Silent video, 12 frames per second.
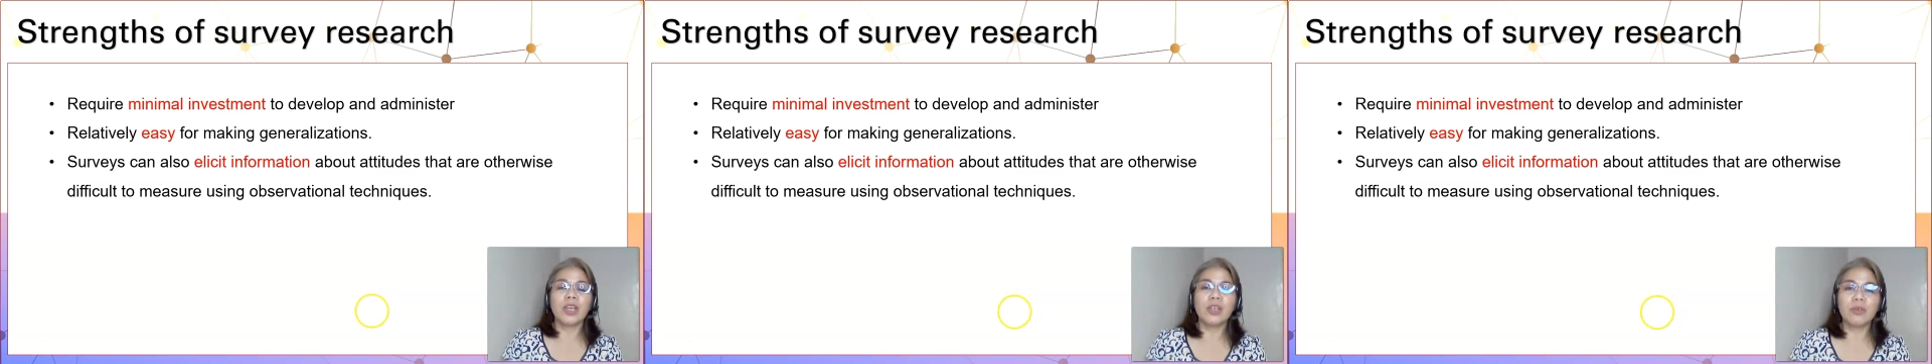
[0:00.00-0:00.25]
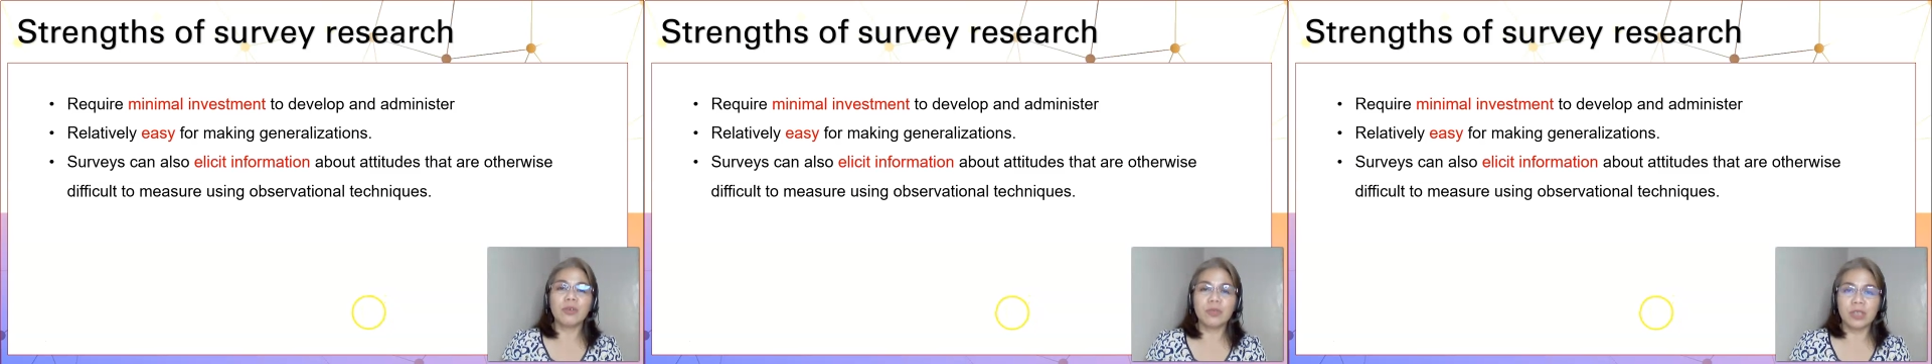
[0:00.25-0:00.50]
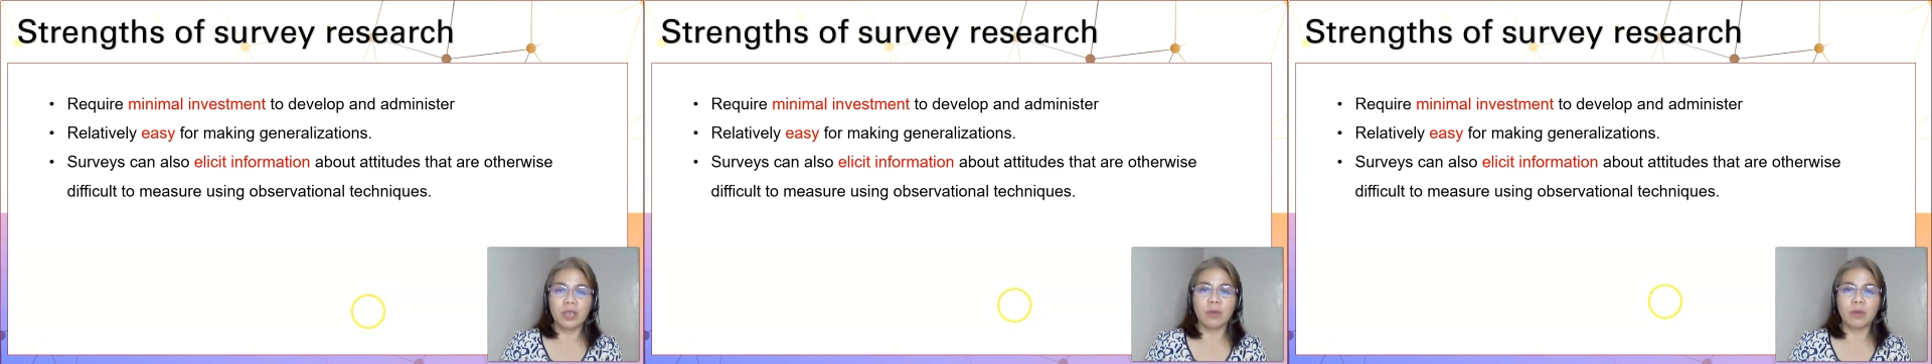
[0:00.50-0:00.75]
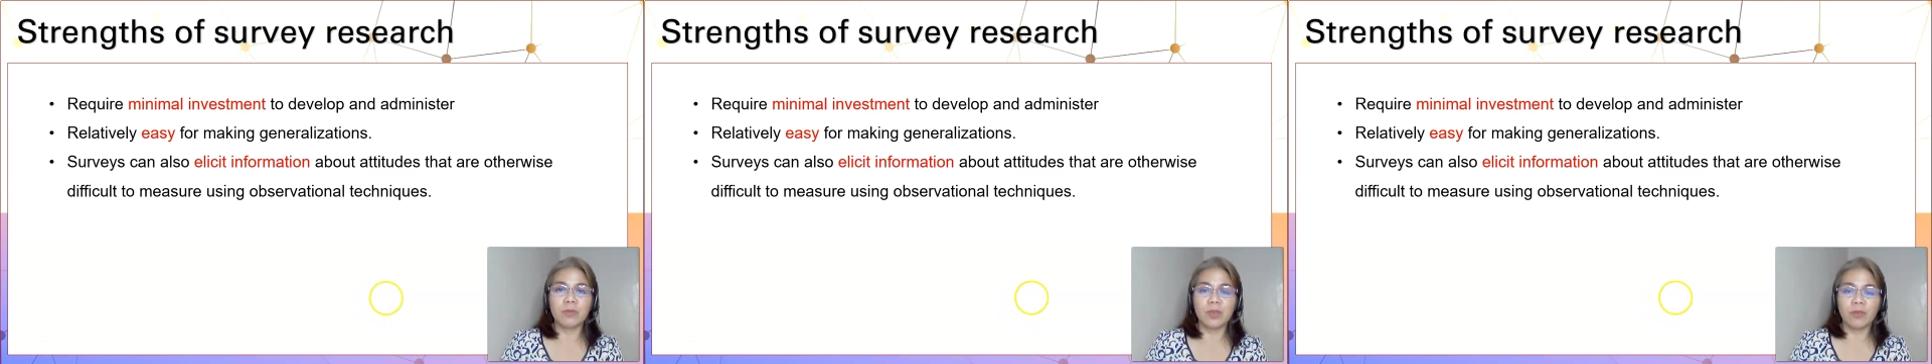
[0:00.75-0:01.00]
using
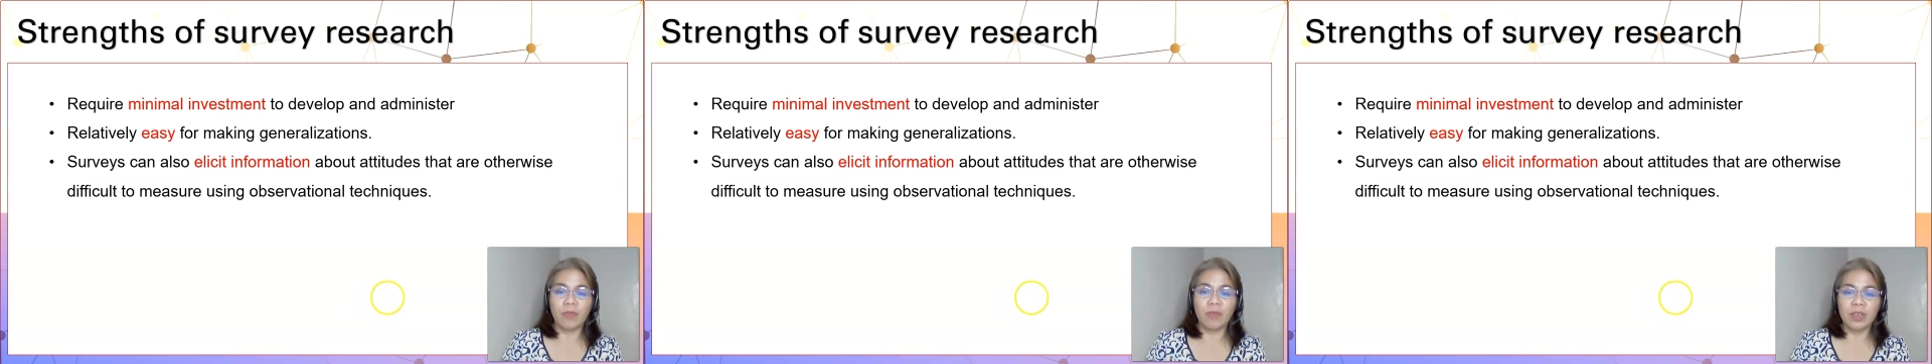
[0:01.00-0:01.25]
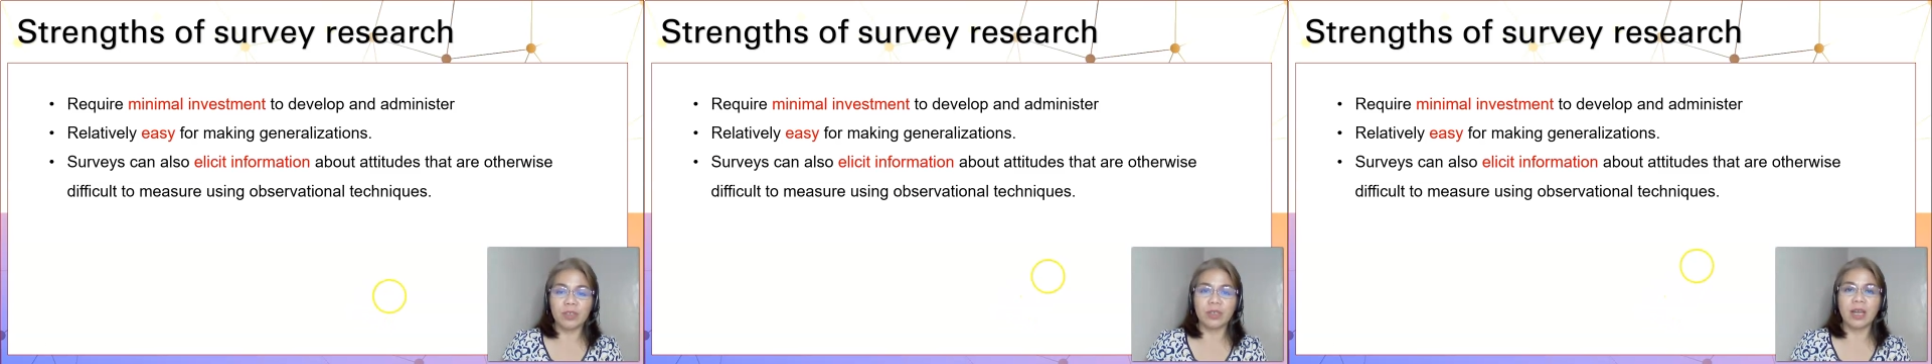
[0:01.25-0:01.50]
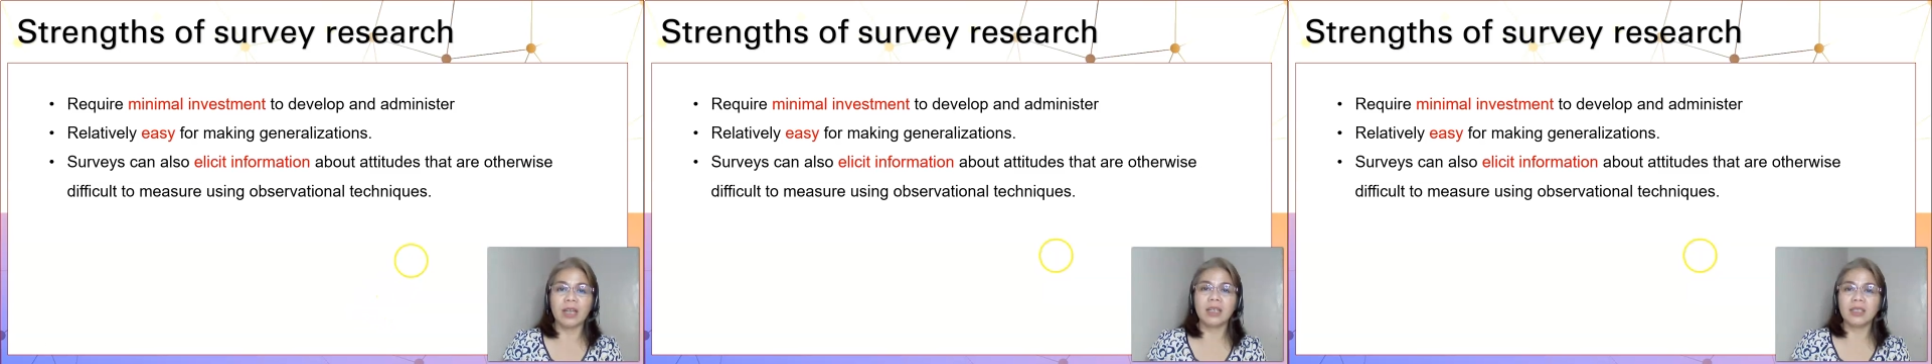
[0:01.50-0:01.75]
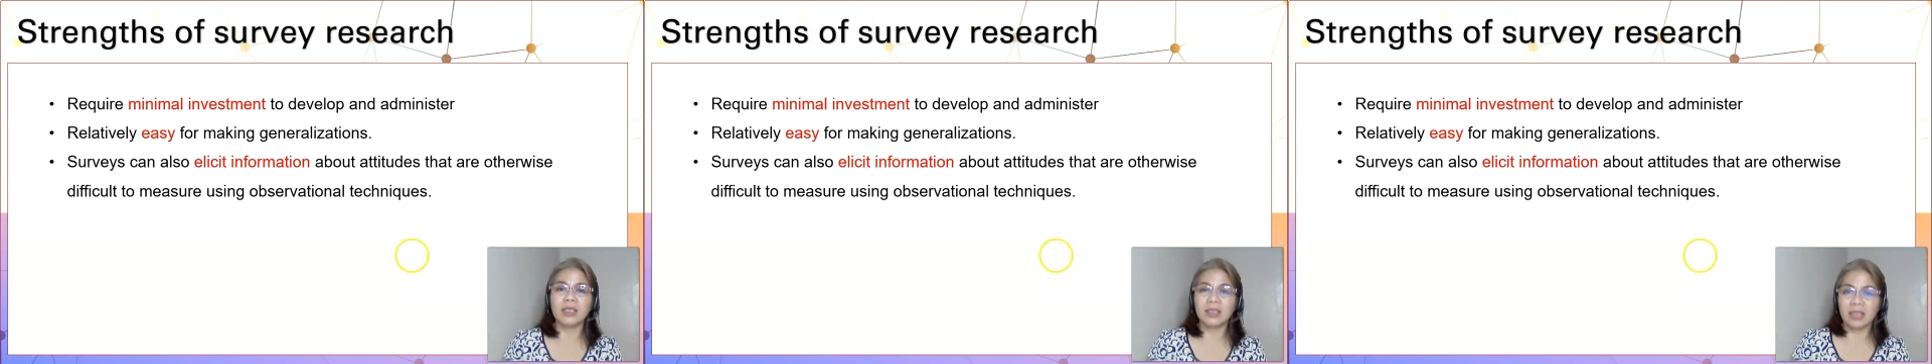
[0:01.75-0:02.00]

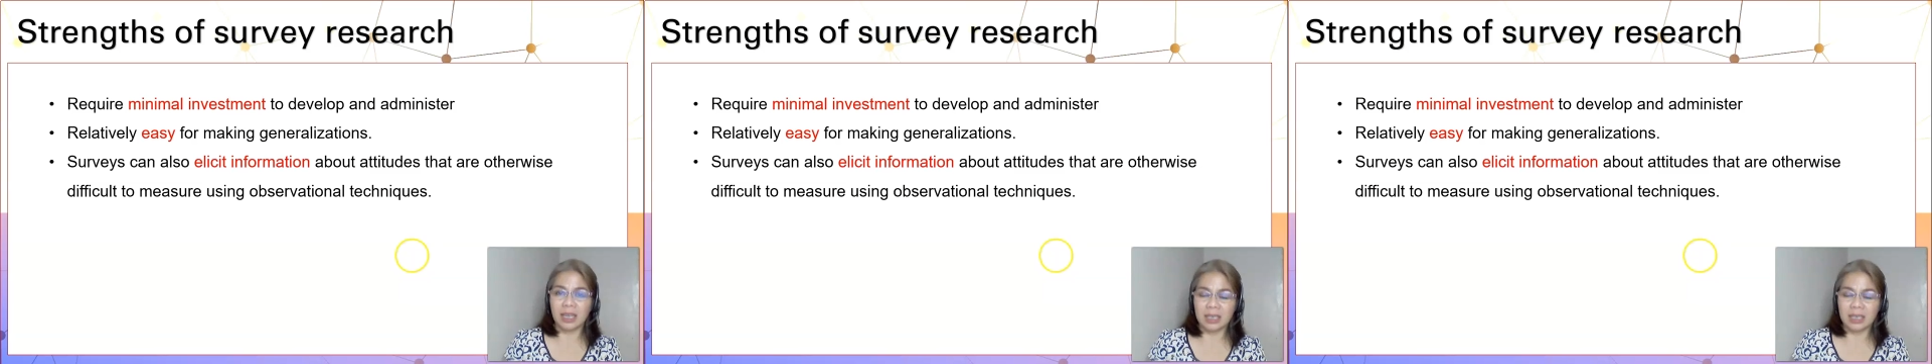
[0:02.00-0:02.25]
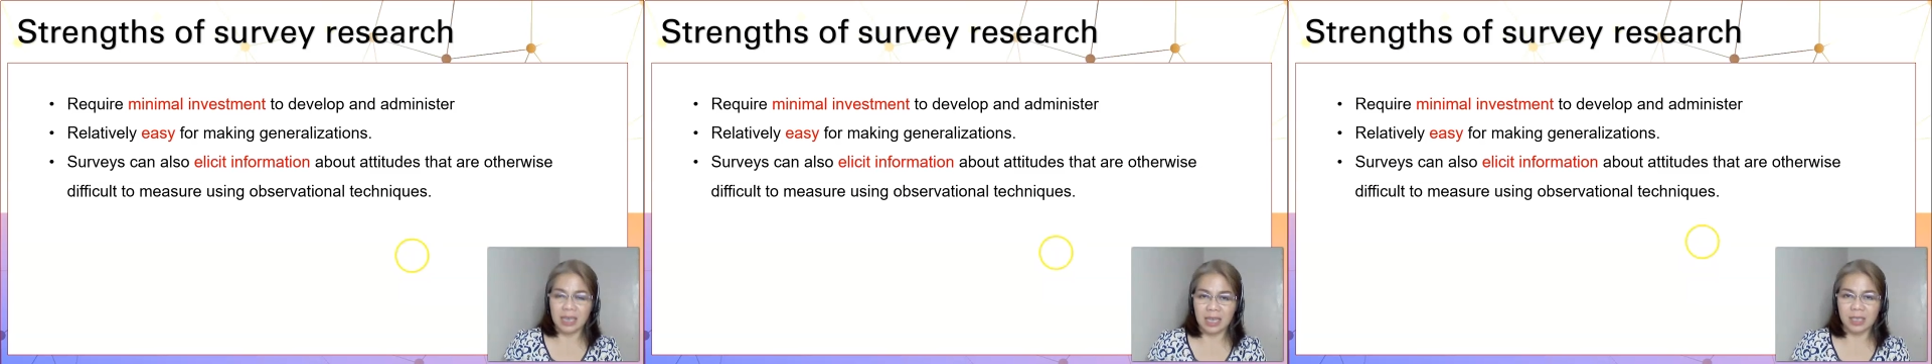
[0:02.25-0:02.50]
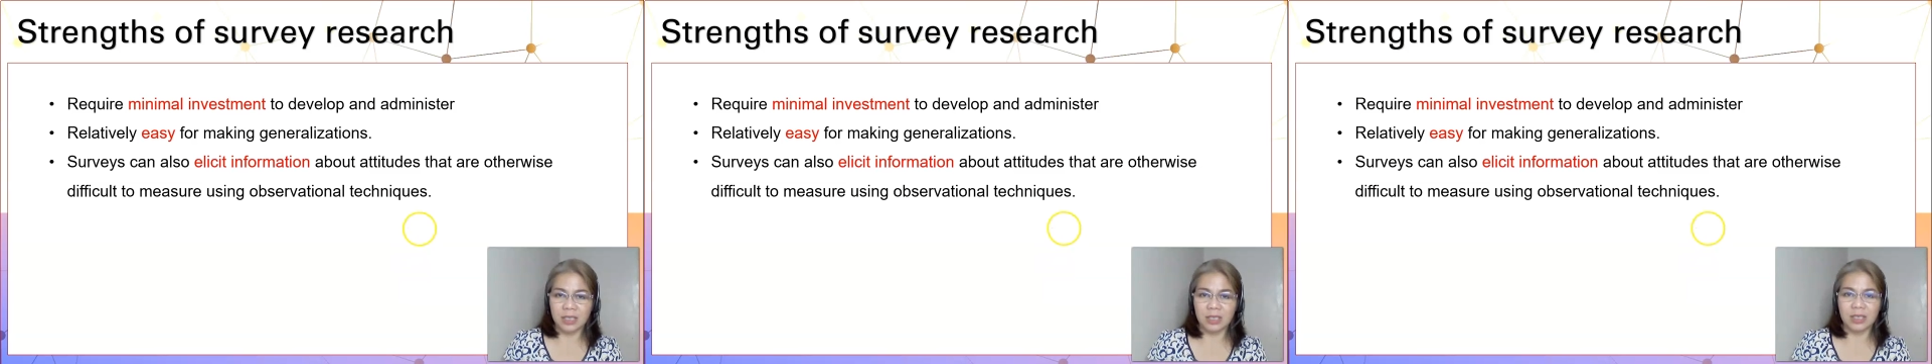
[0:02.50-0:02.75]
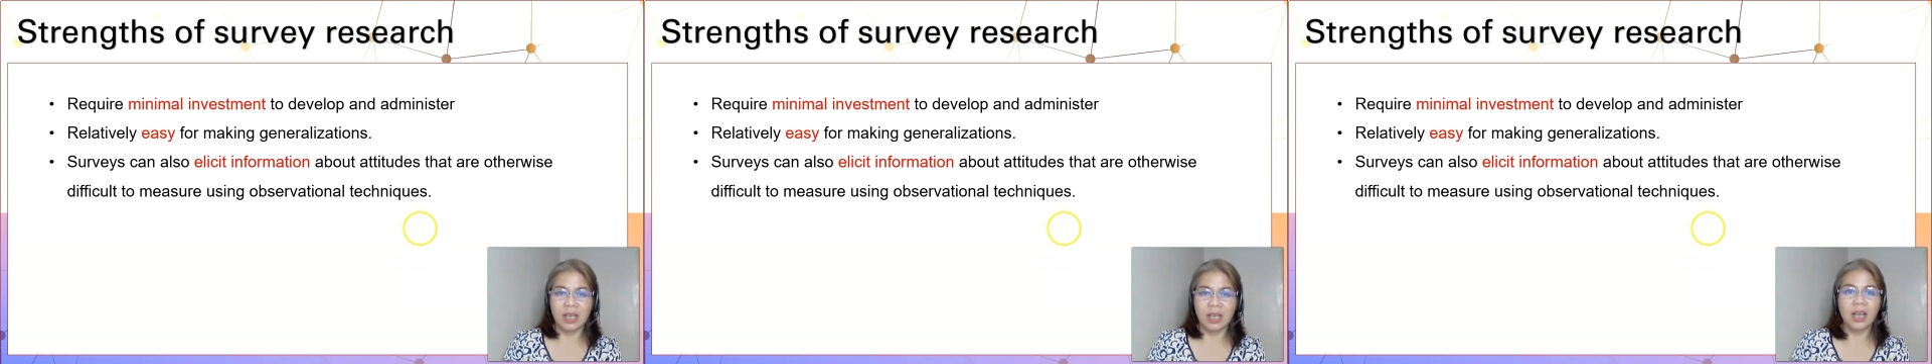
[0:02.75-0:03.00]
observational
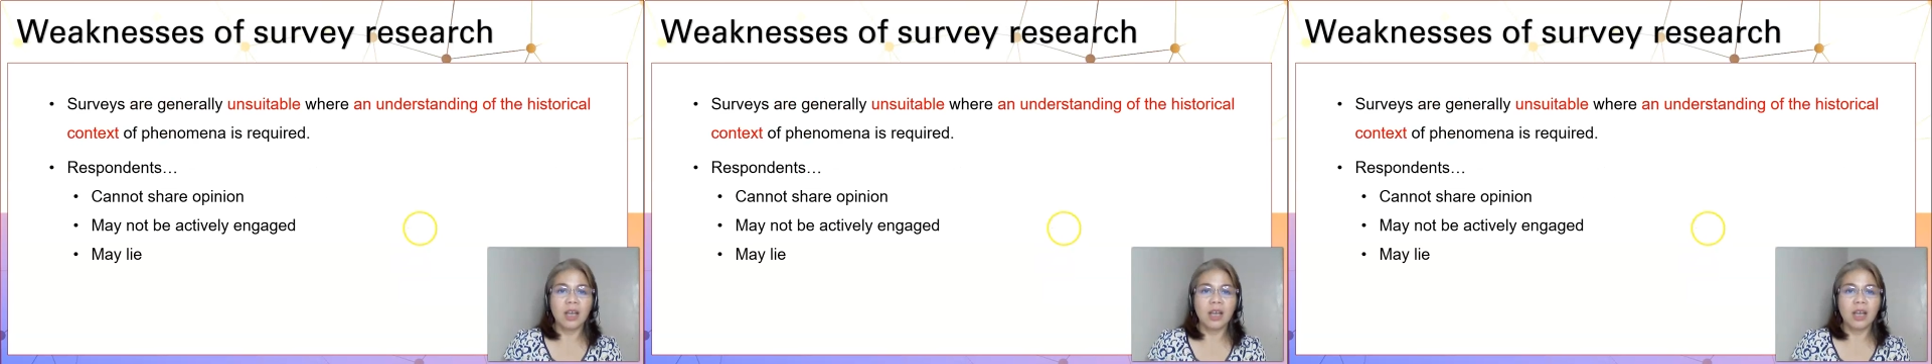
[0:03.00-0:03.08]
techniques.